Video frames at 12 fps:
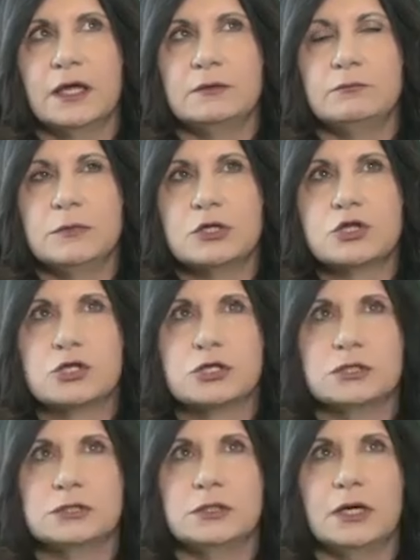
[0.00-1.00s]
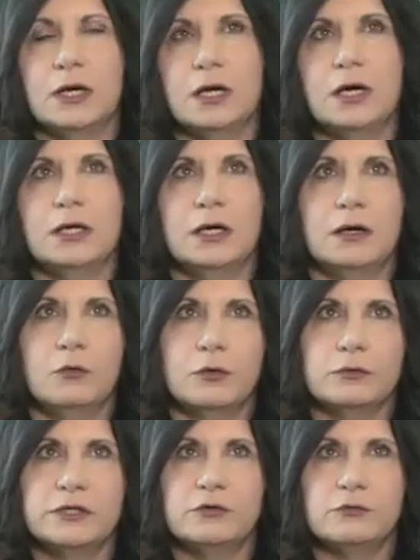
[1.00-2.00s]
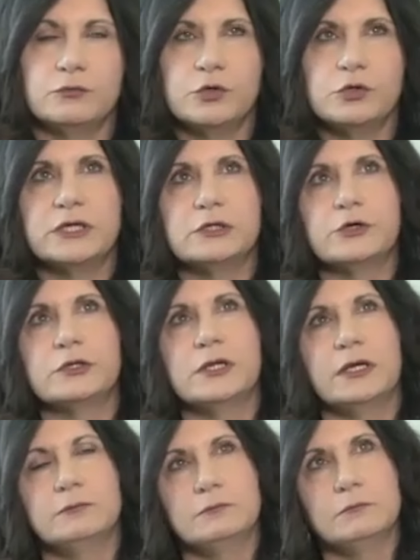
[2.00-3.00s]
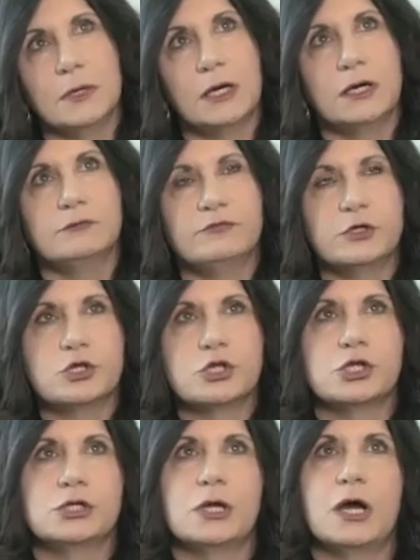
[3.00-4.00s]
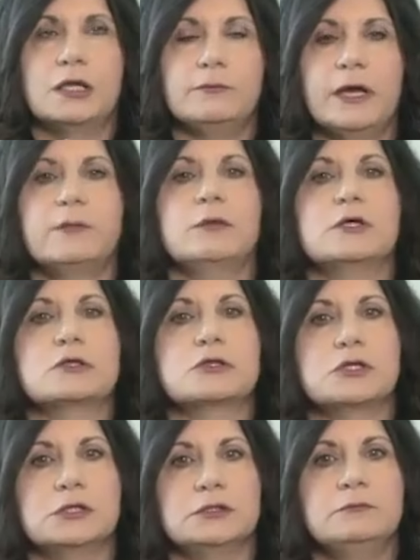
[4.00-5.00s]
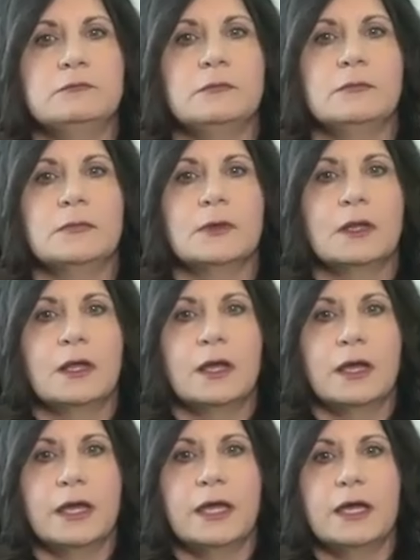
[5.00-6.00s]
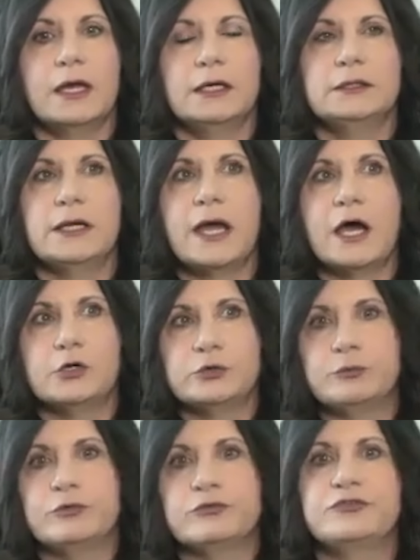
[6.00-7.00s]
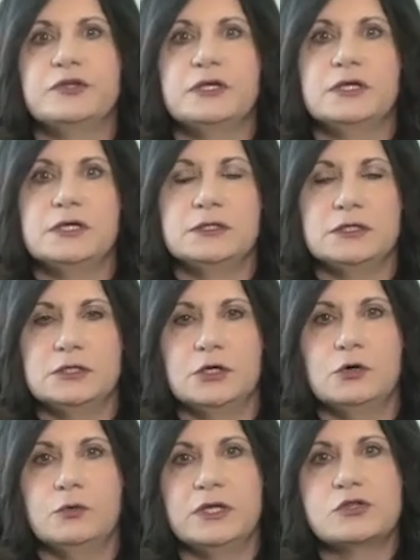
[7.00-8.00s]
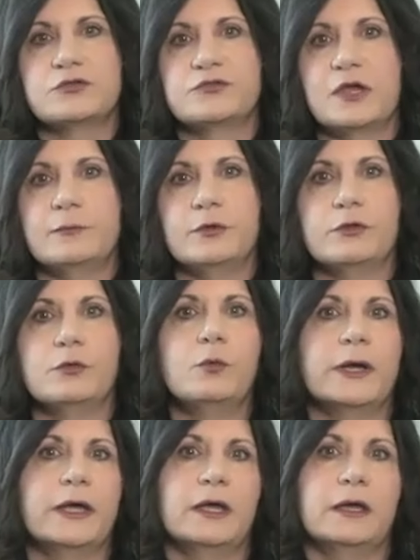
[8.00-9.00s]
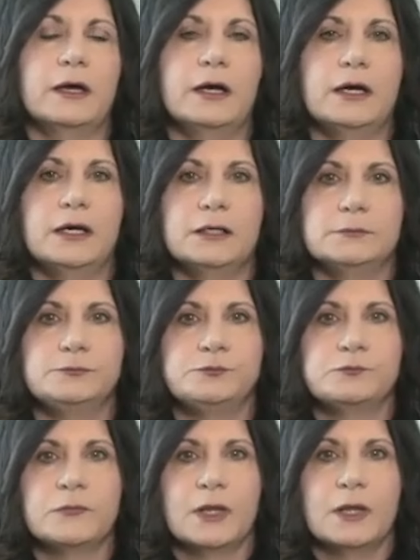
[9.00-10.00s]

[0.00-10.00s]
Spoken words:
mission, or a really clear-cut vision on my mission and how to proceed, each step of the way. A